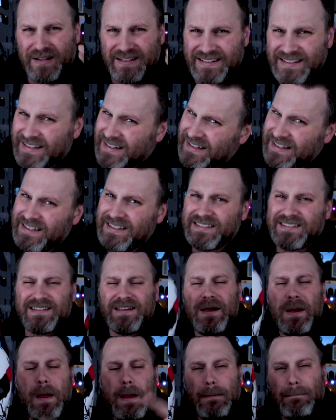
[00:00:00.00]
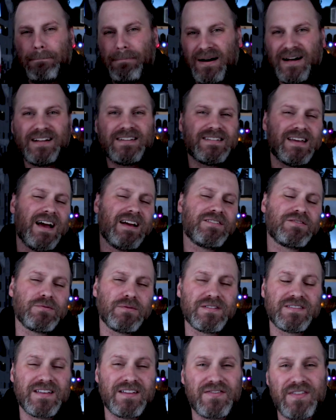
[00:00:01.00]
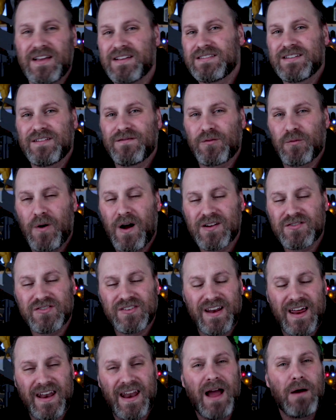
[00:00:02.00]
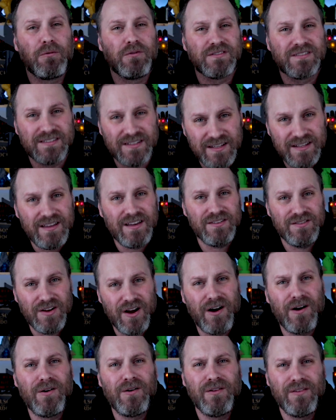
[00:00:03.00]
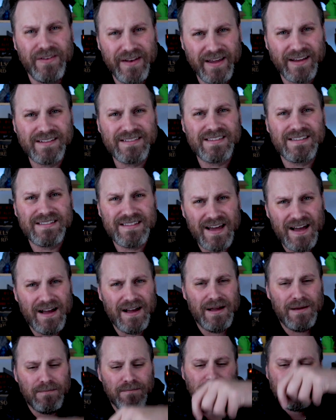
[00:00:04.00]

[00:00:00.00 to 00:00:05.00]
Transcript: please. But I just want to say thanks again for watching, and I will see y'all next time.